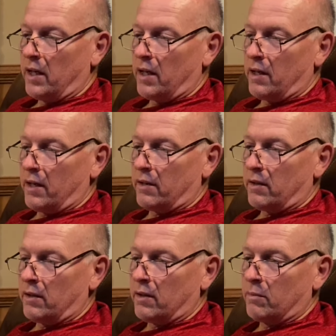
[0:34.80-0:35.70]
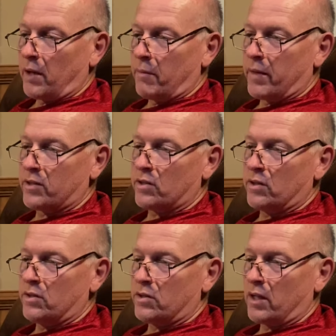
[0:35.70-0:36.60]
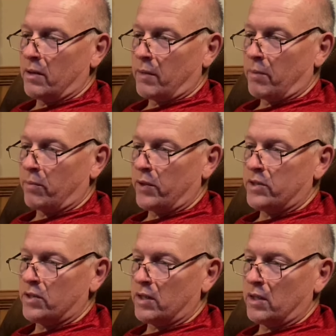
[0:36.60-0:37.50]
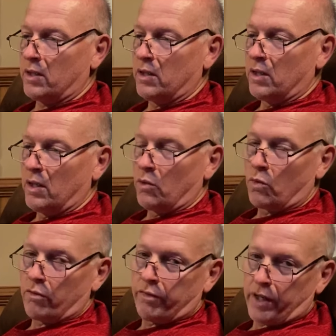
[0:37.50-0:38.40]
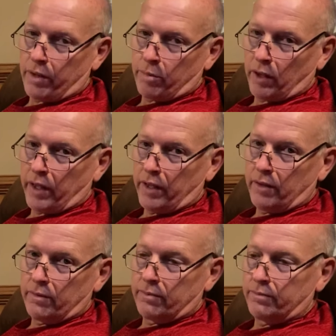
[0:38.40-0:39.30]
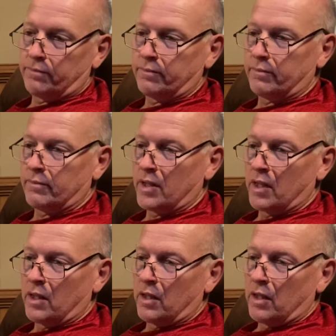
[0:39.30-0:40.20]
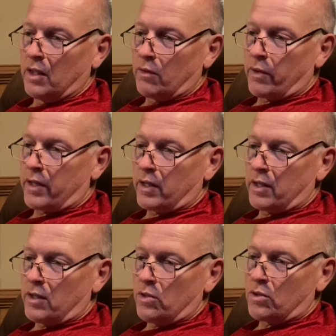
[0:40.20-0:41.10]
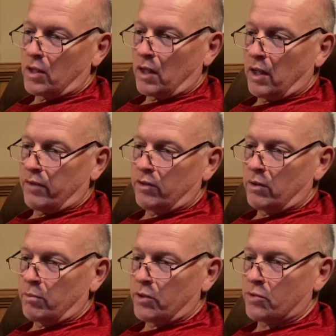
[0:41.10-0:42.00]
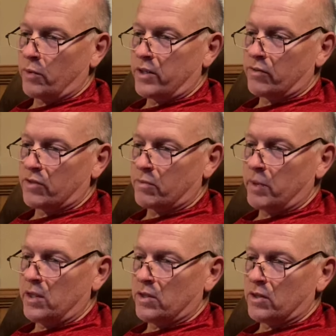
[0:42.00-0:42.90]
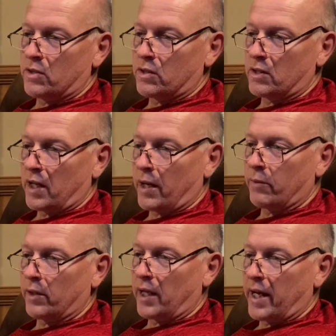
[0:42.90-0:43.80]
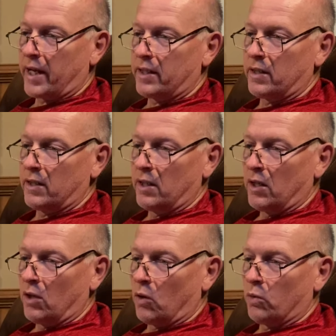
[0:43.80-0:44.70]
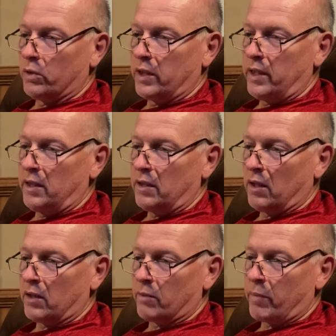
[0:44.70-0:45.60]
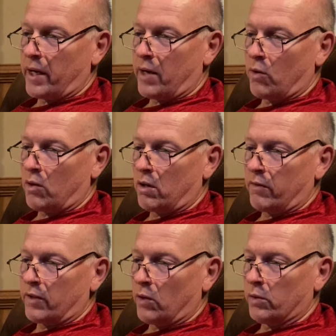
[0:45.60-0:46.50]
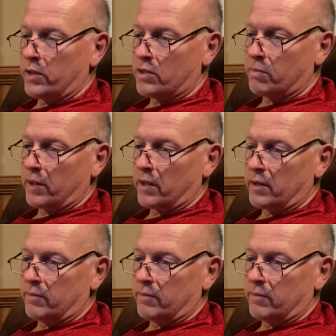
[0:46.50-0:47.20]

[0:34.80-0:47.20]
And my message and my preaching were very plain. Rather than using clever and persuasive speeches, I relied only on the power of the Holy Spirit.